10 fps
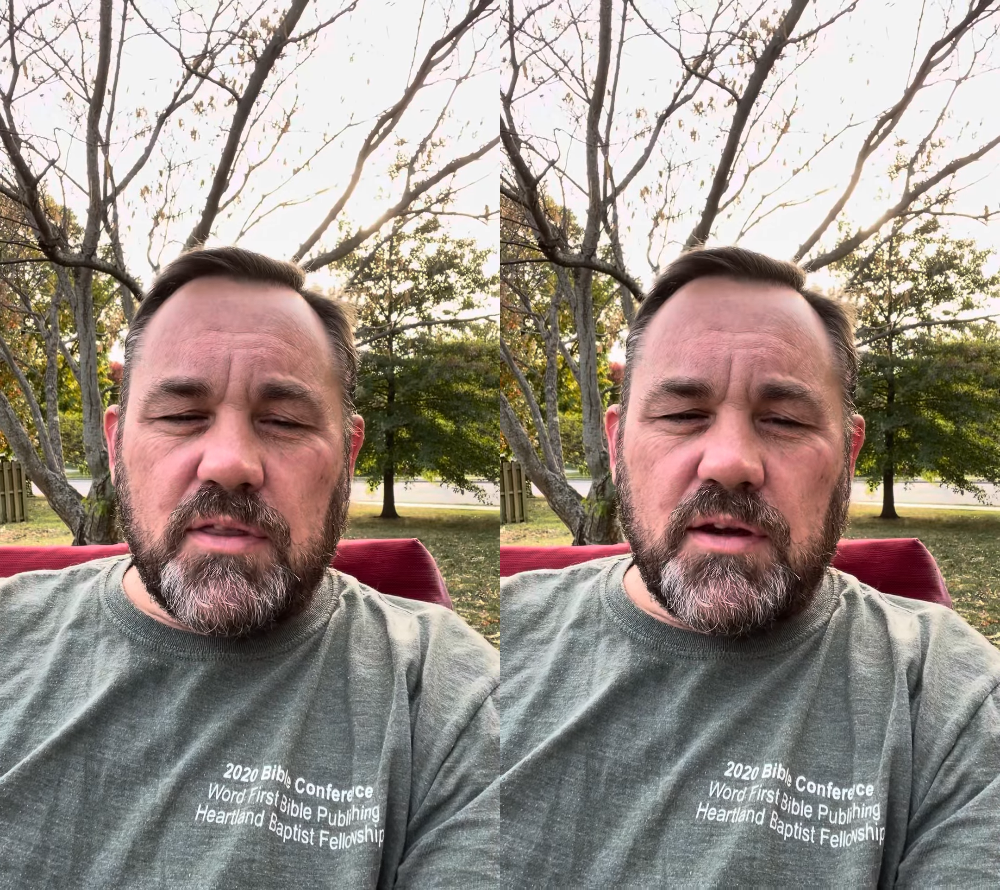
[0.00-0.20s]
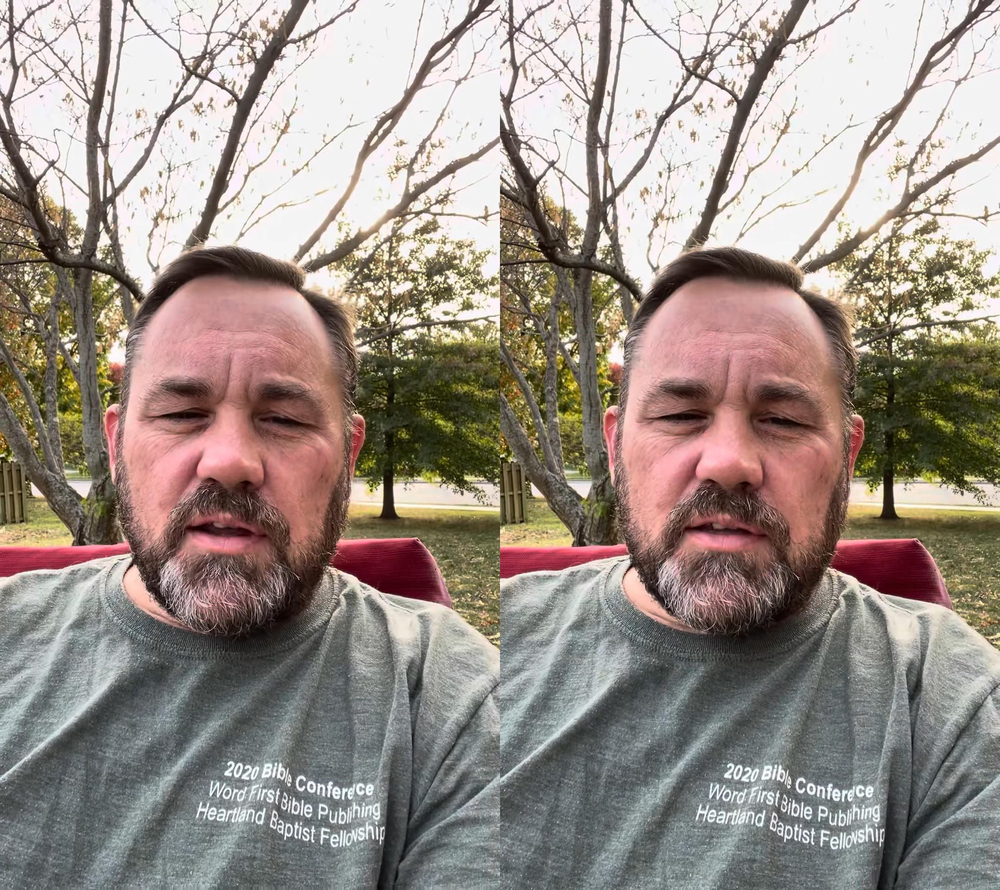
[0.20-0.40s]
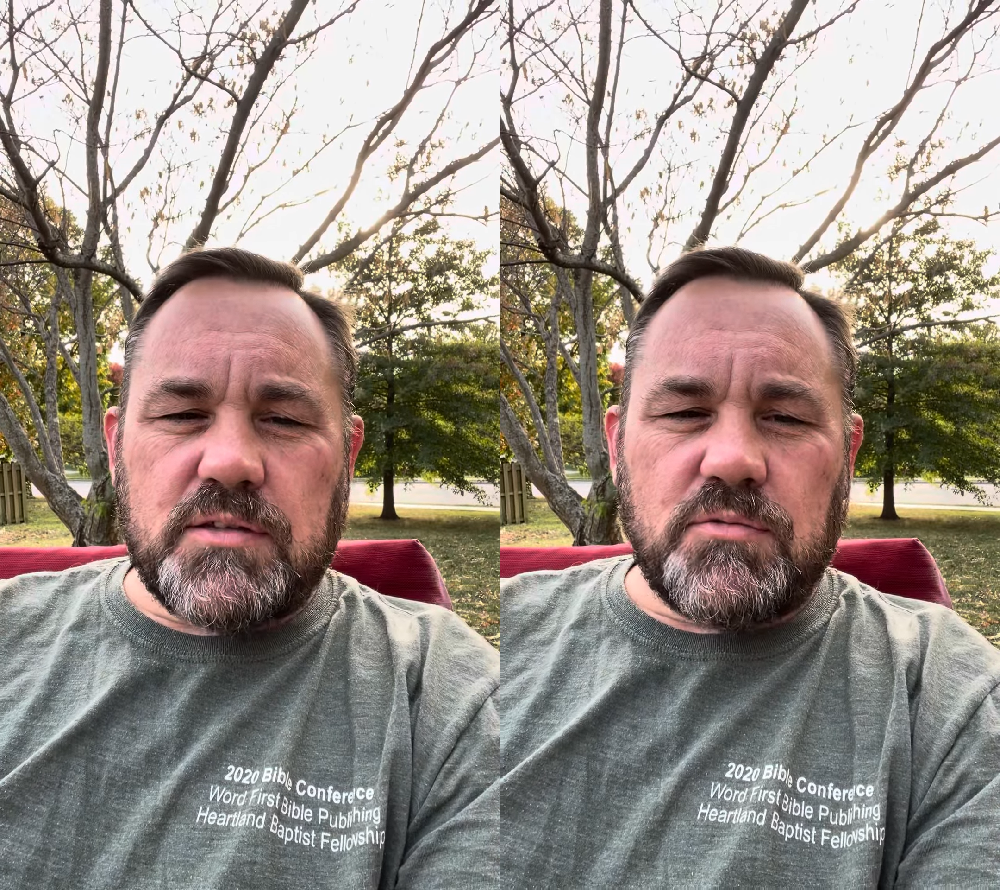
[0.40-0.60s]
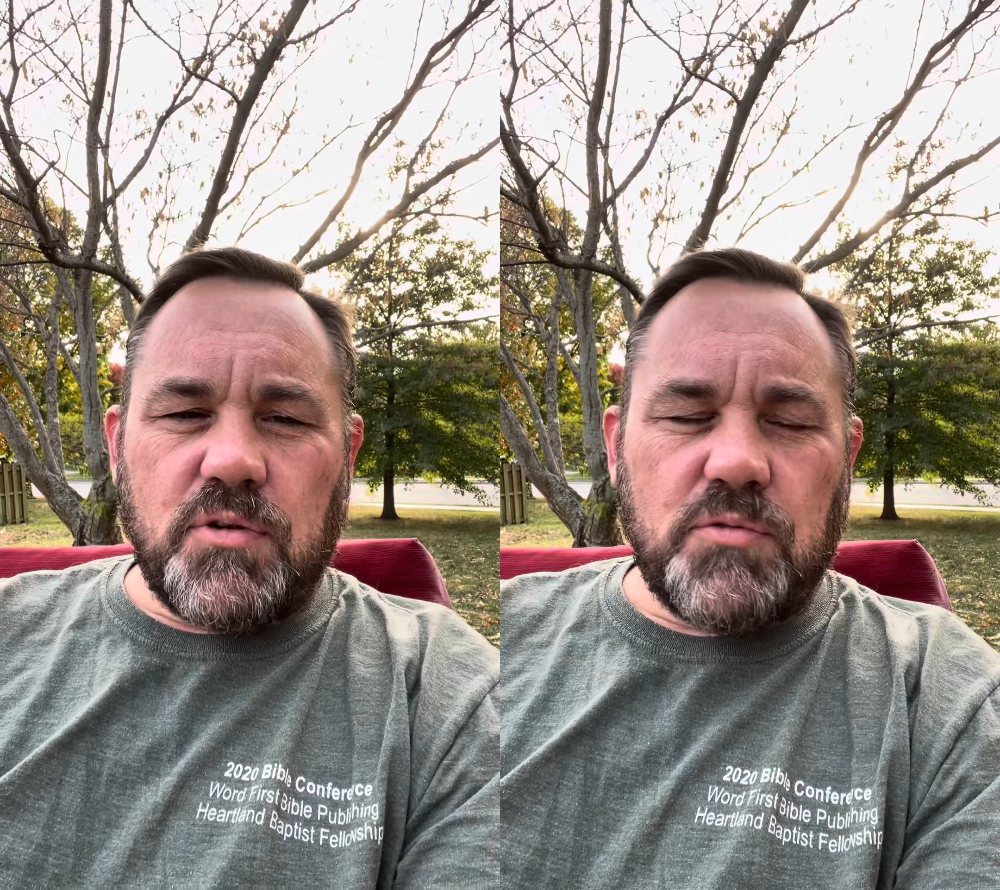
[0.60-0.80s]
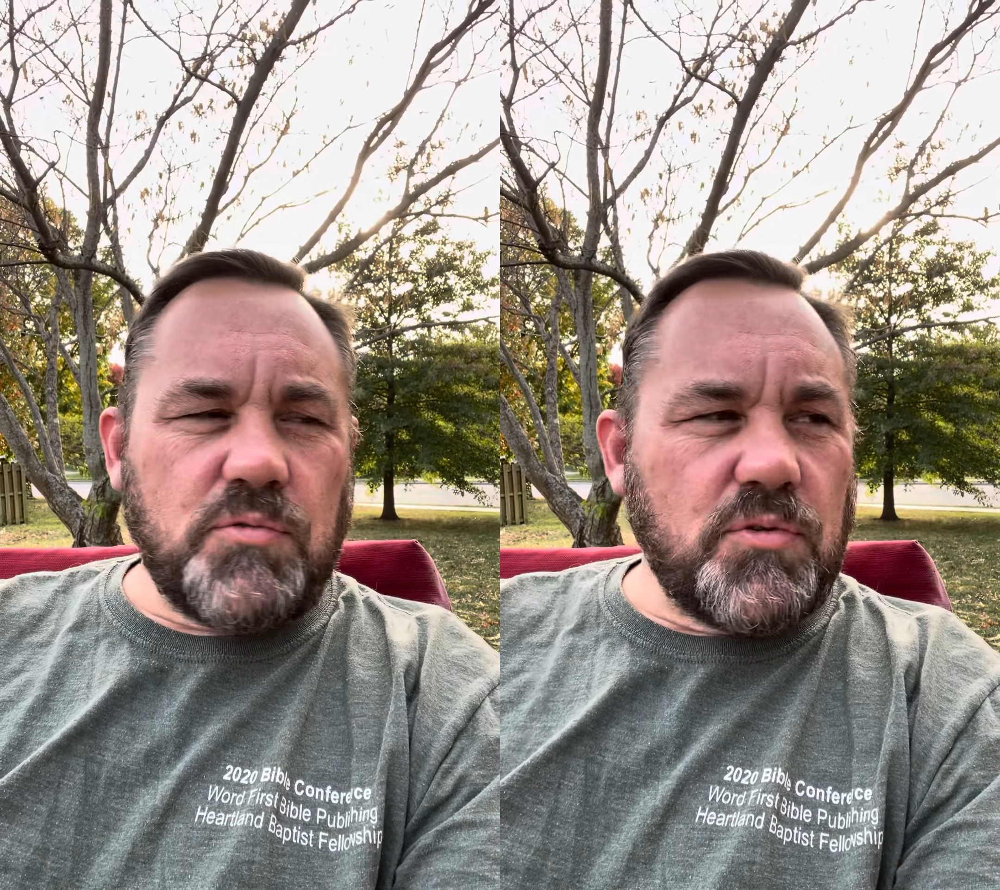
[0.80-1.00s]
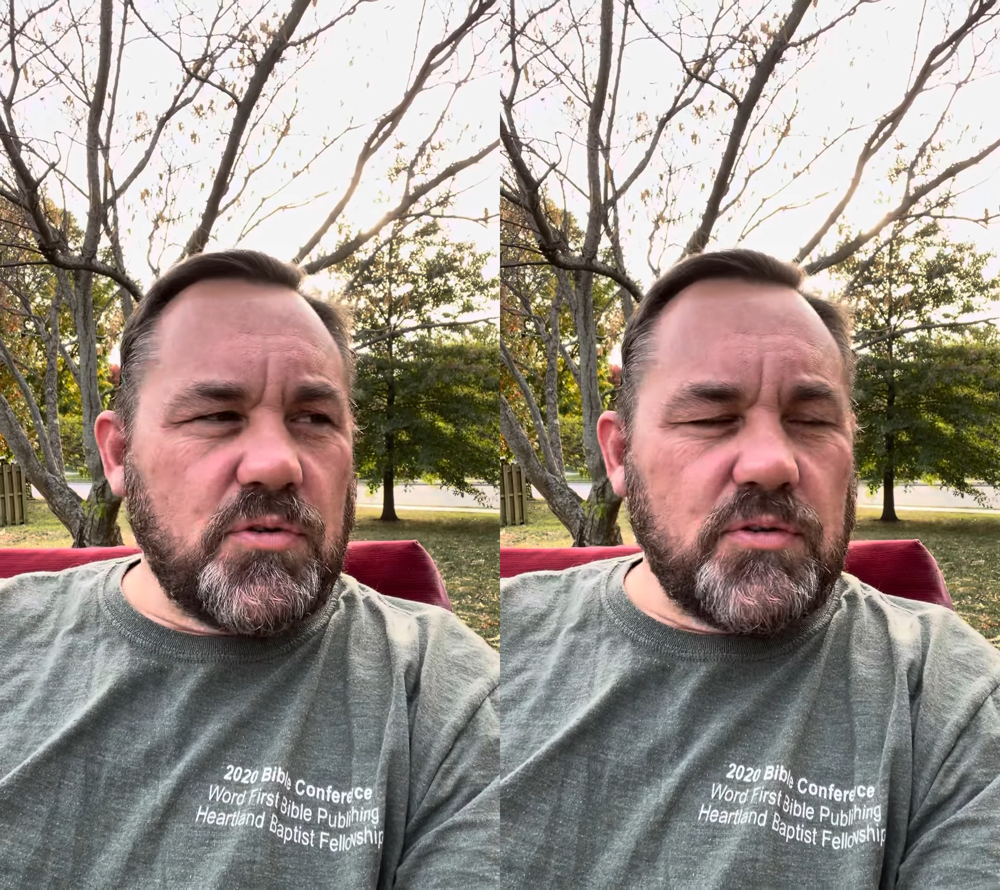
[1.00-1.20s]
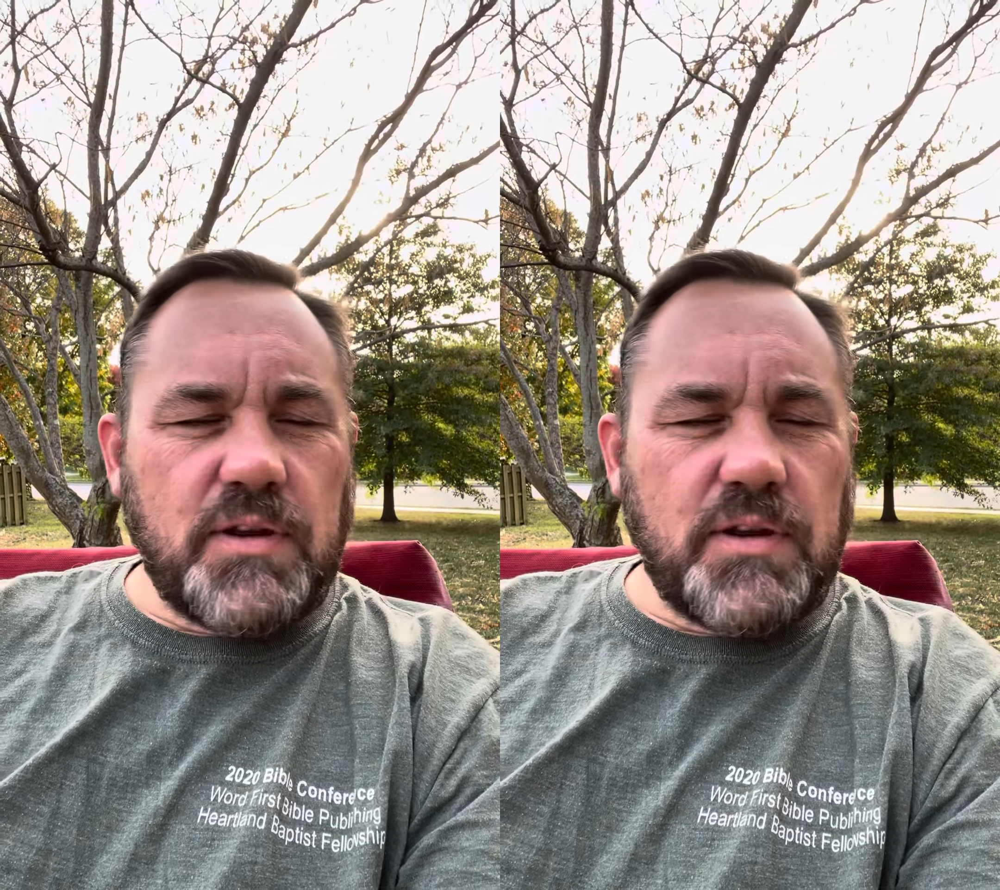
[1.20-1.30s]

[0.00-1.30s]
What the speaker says: and us while we were